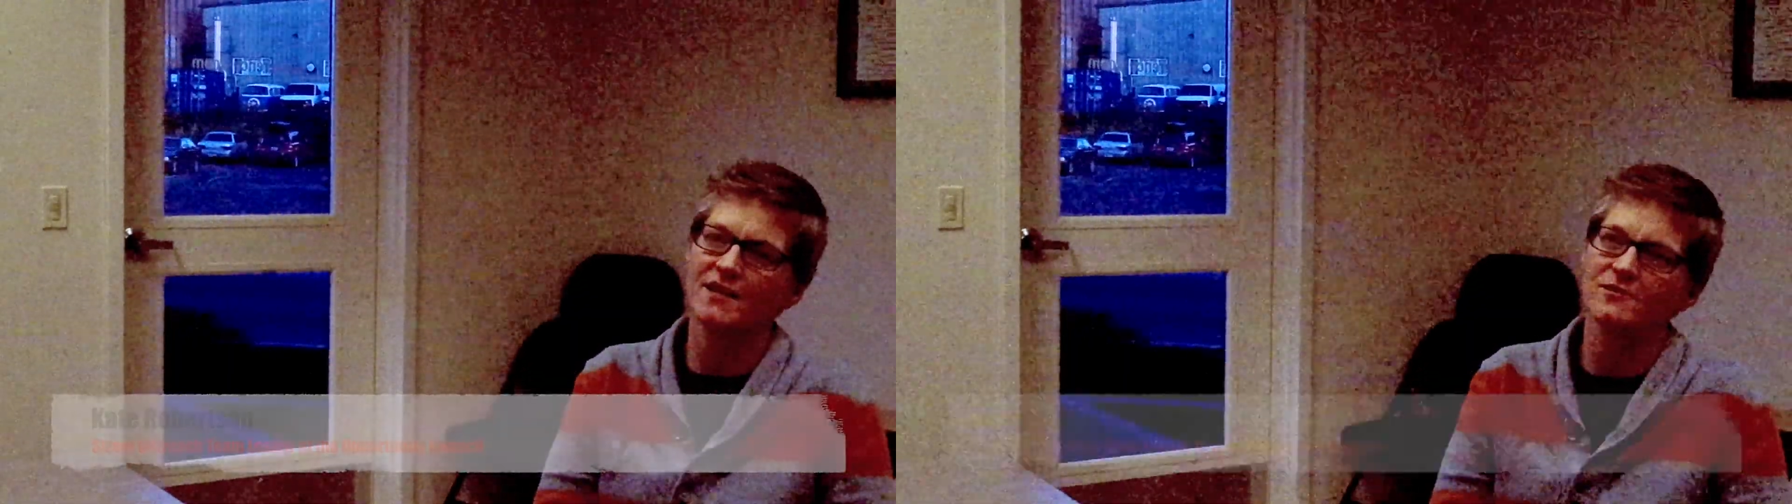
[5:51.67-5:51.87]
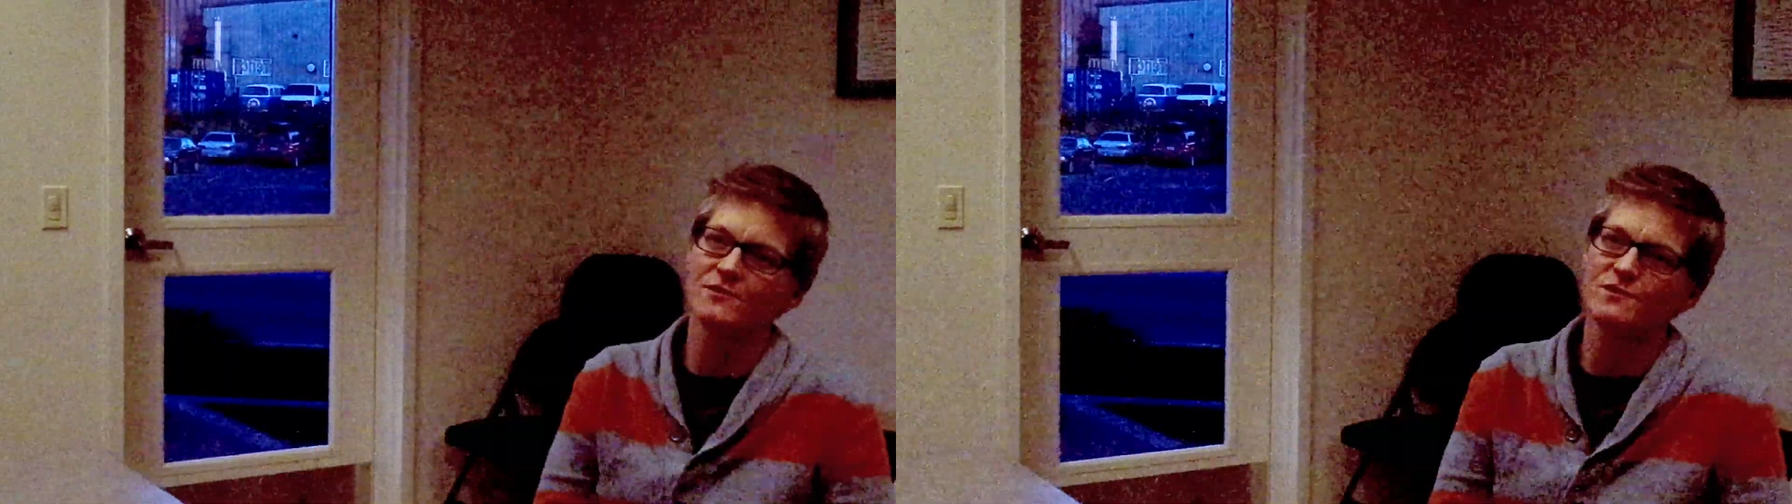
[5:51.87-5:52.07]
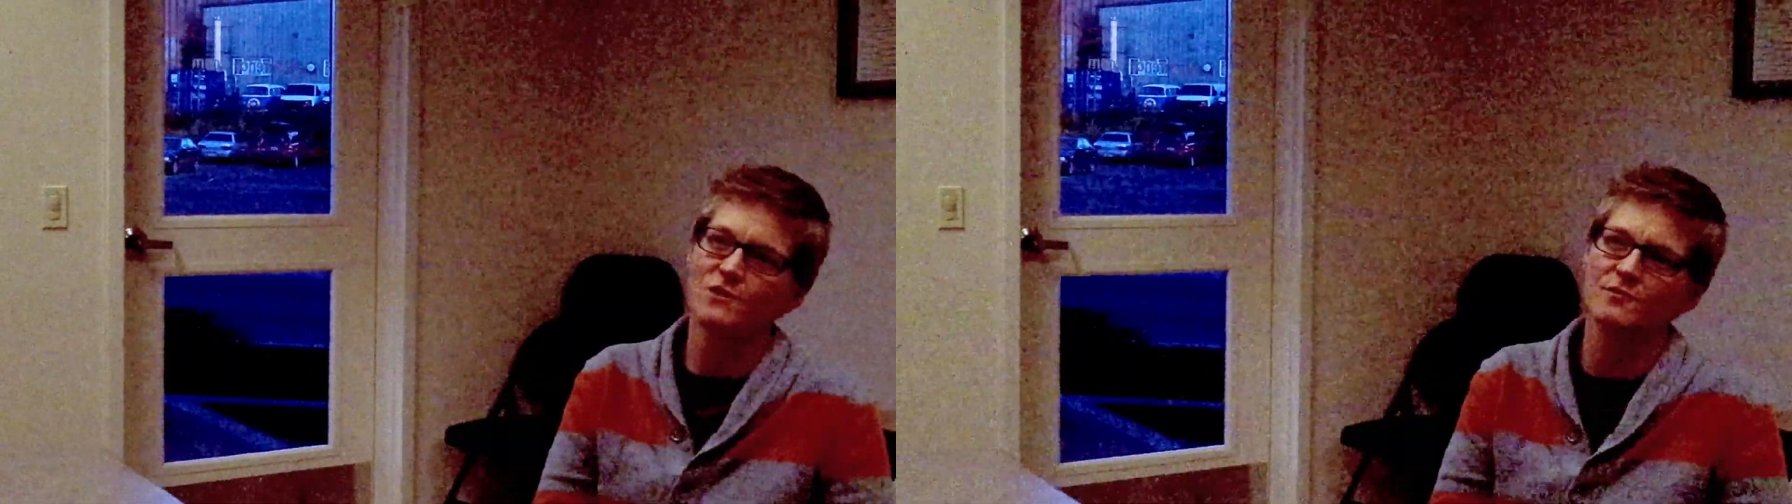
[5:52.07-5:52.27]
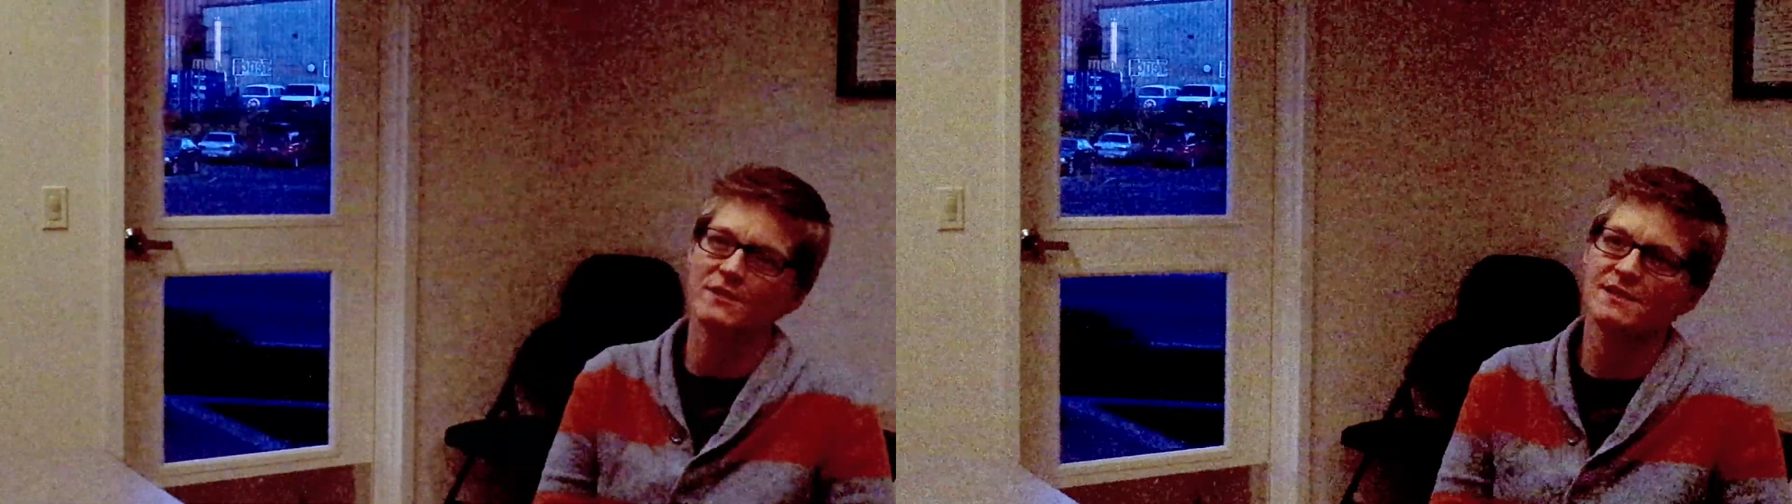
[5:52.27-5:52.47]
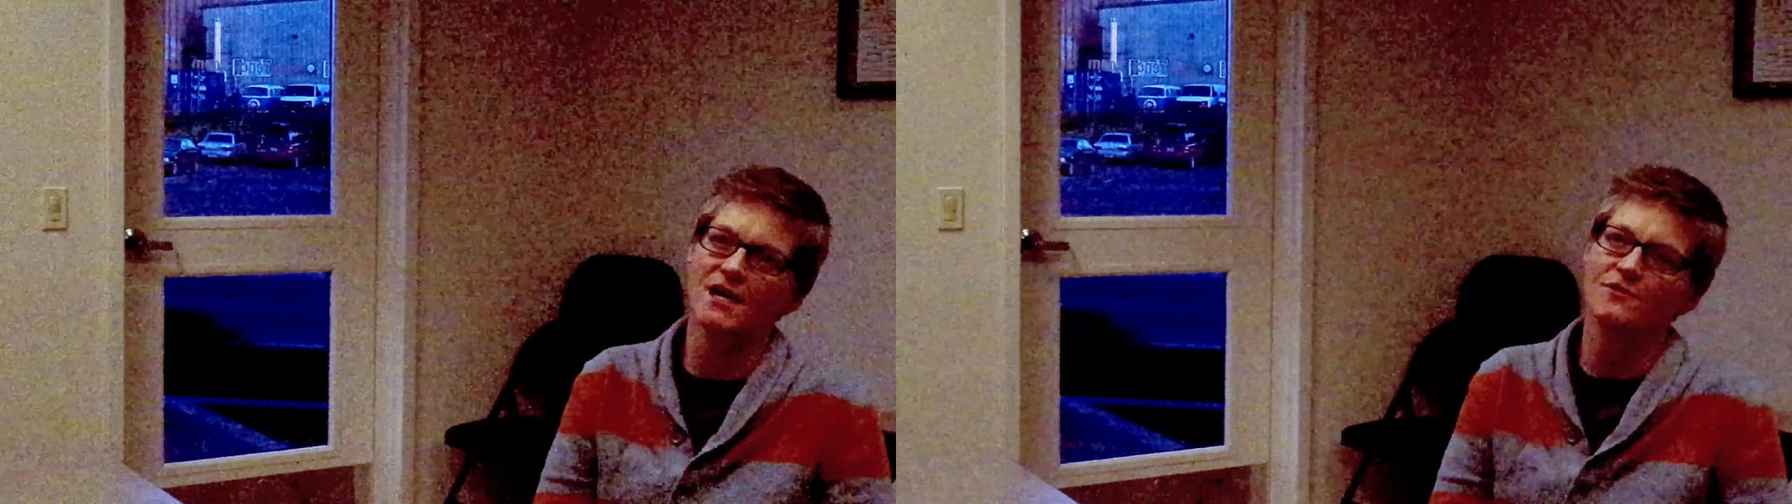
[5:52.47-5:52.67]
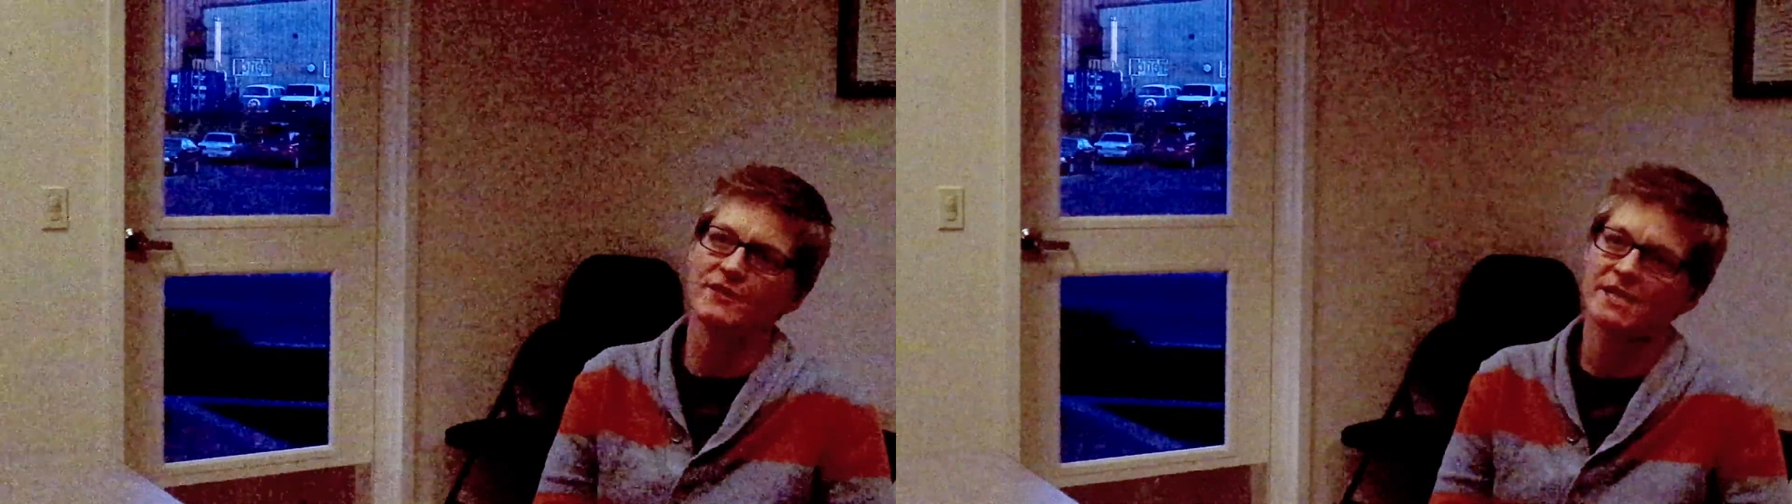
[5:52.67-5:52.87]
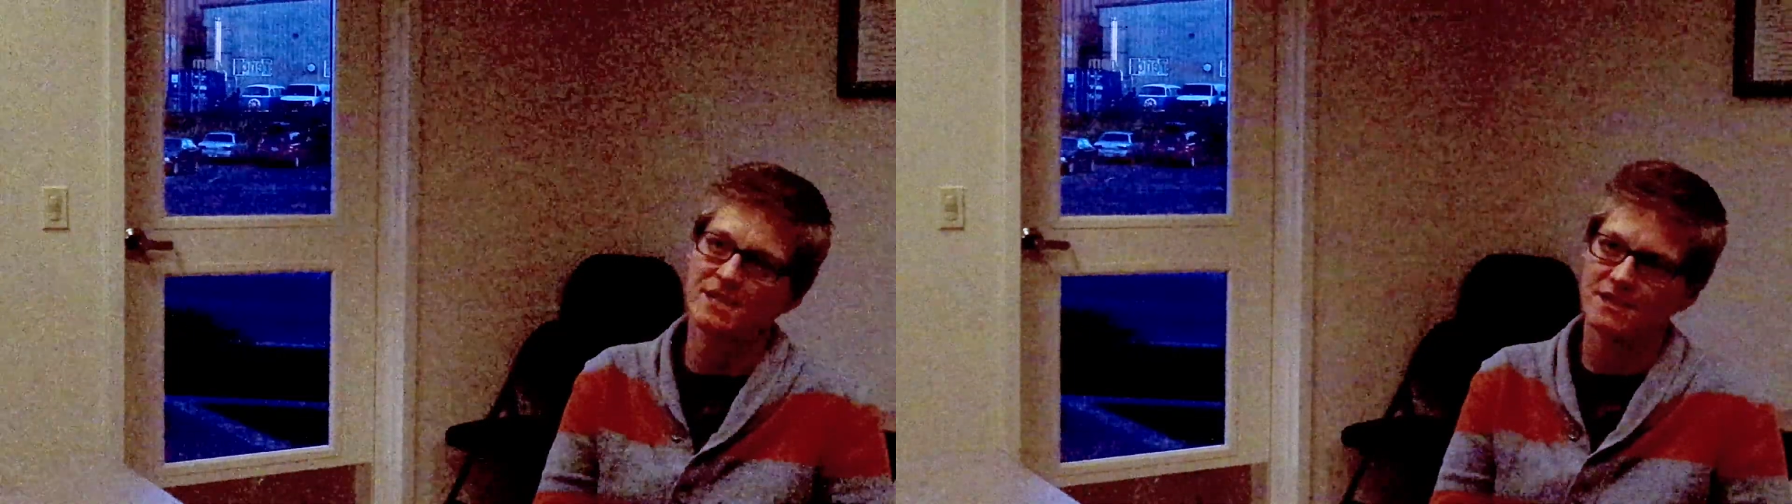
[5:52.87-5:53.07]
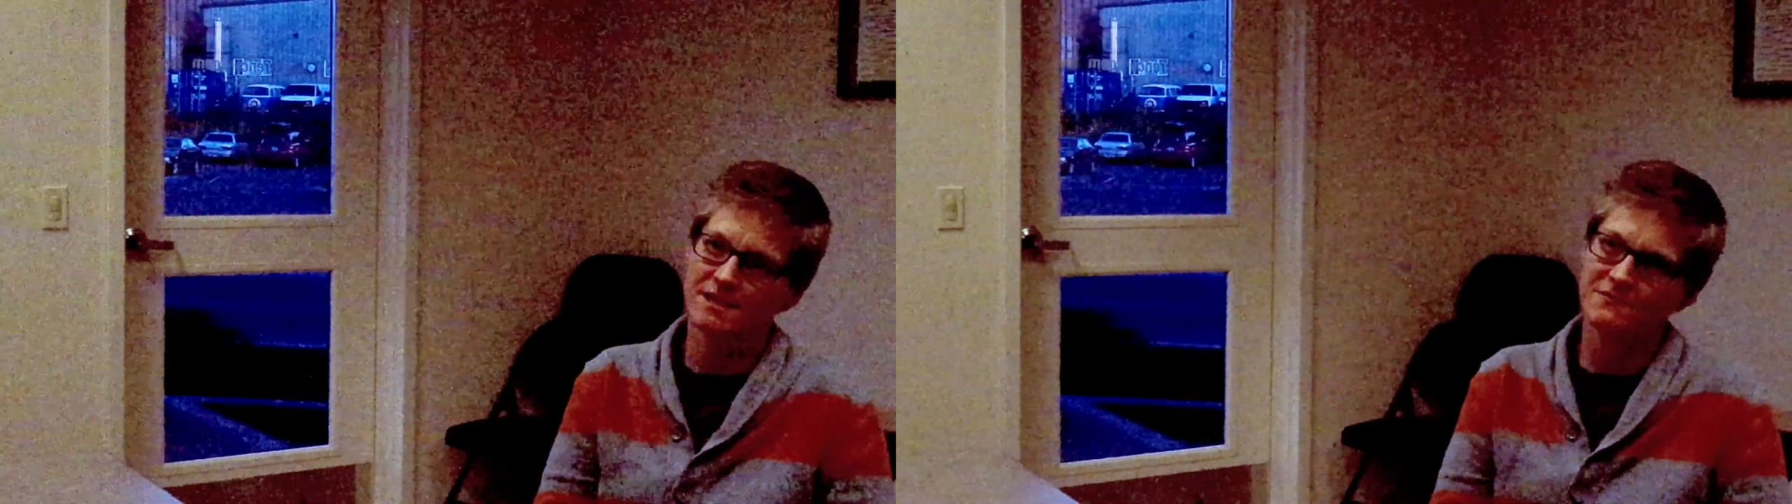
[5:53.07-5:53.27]
Council's Homeless
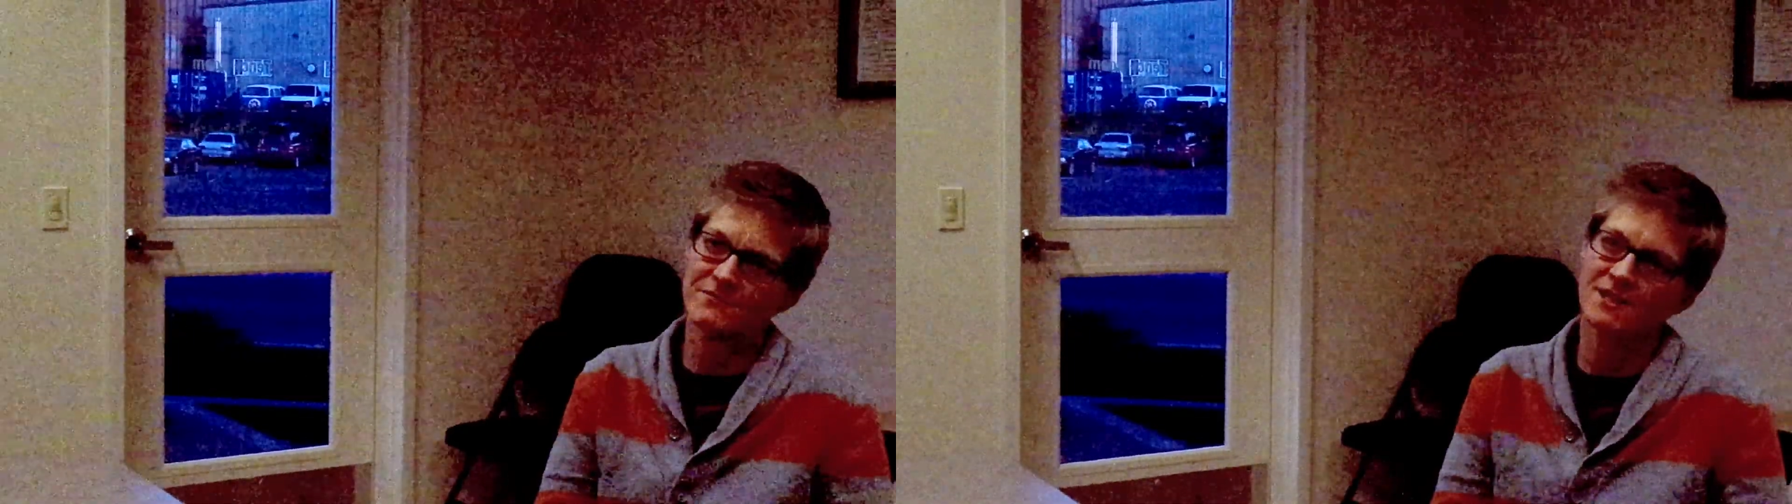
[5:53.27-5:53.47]
Outreach Team.